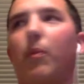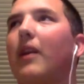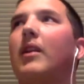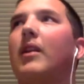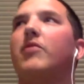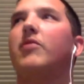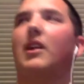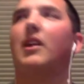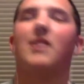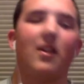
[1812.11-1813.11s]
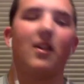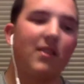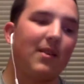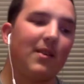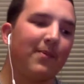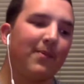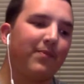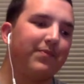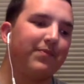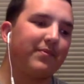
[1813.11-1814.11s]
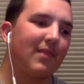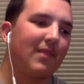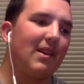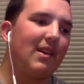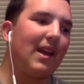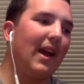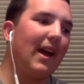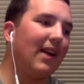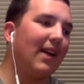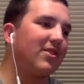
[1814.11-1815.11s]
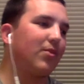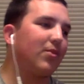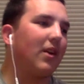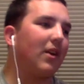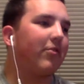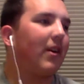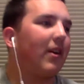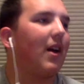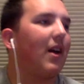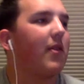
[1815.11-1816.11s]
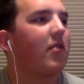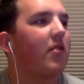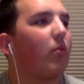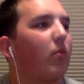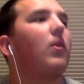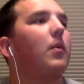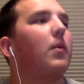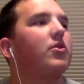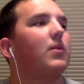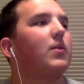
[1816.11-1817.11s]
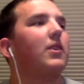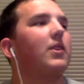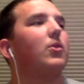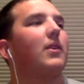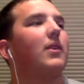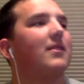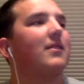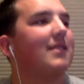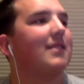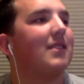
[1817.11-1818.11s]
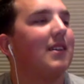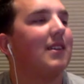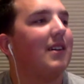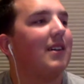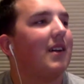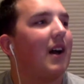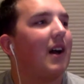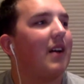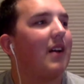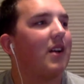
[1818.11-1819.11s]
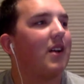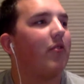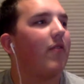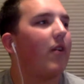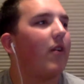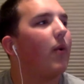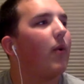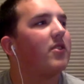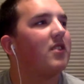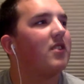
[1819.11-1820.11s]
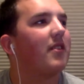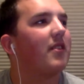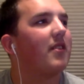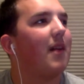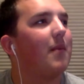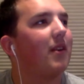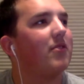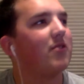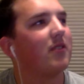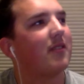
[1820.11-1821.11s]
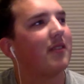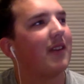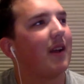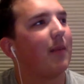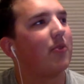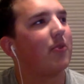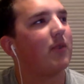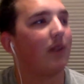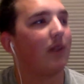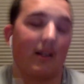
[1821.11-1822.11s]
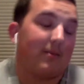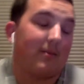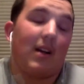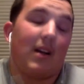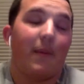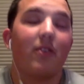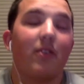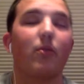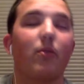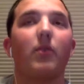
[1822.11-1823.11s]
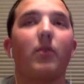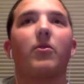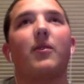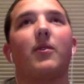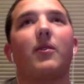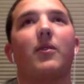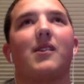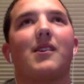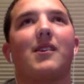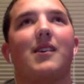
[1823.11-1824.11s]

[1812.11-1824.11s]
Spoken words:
repetitive and you get tired of it. And it's just where you have to find out, is this really what you want to do? And it's a tough evaluation to decide because you're deciding between, your career. So it's.